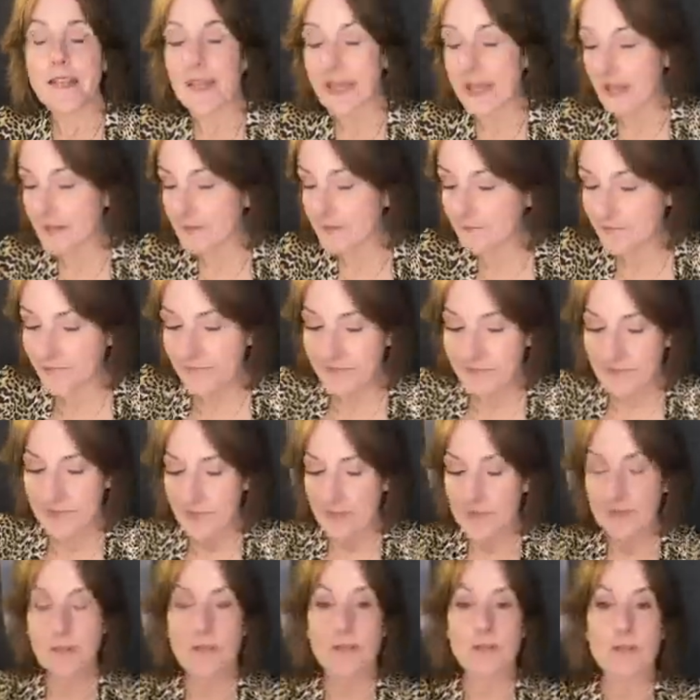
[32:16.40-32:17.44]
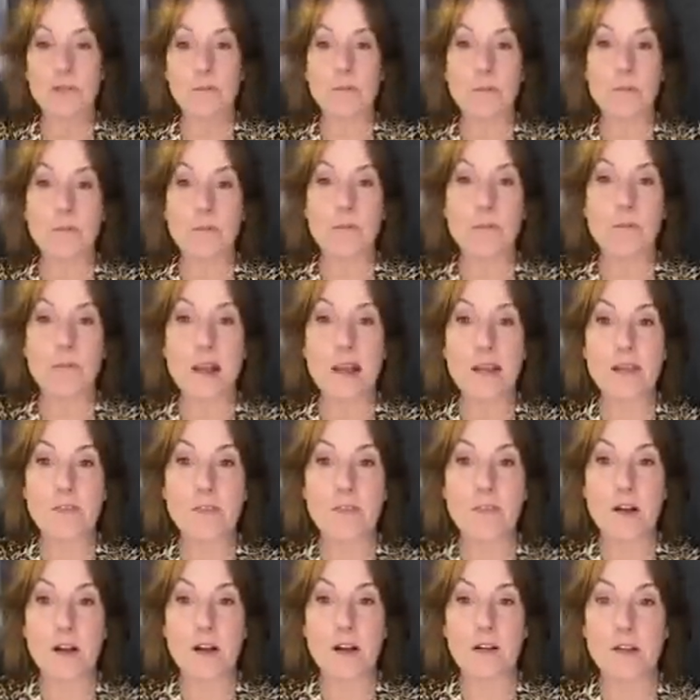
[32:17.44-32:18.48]
Can't mind
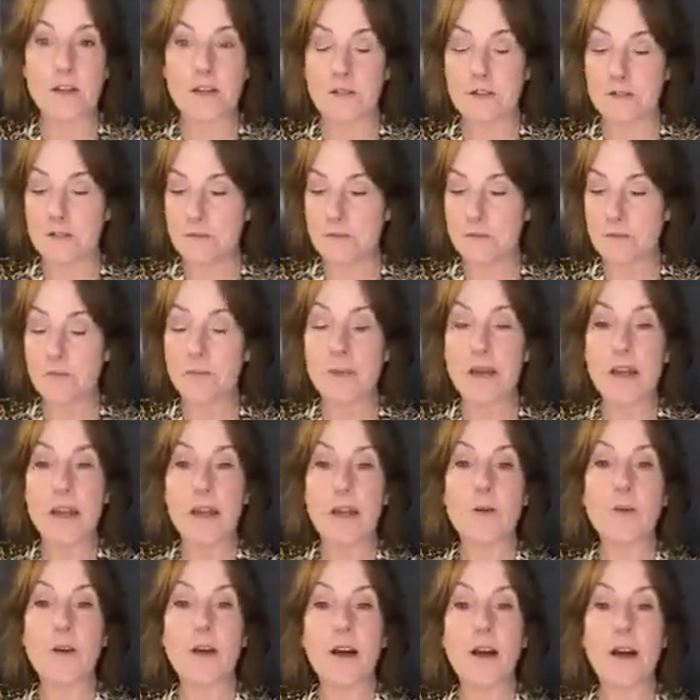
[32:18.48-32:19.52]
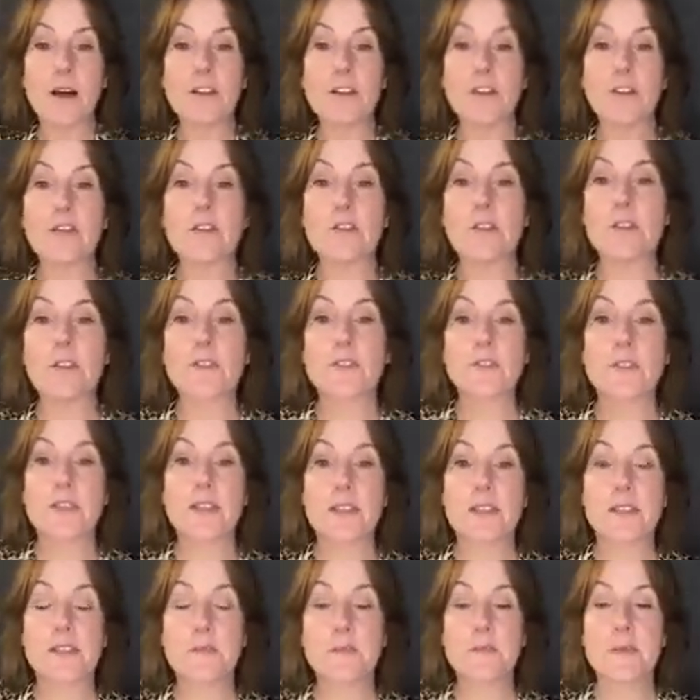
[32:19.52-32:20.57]
fart, but I will hug you
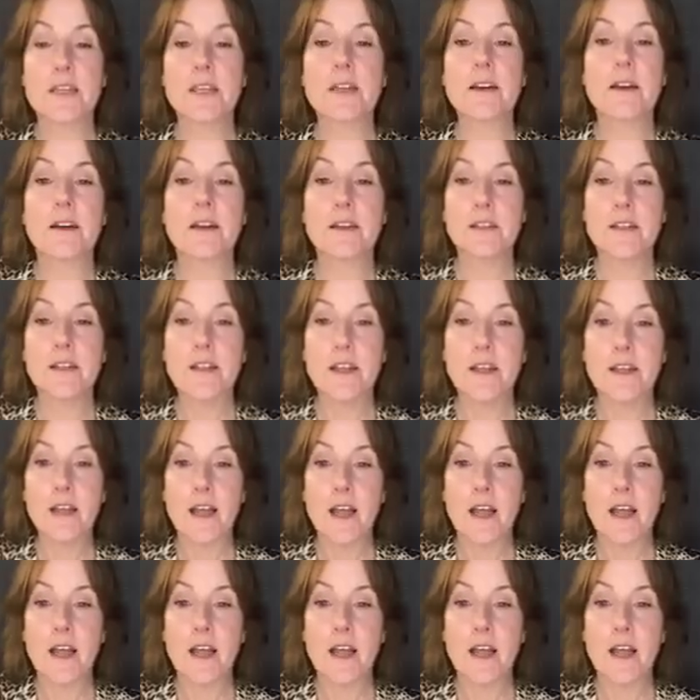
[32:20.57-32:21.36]
virtually as me on.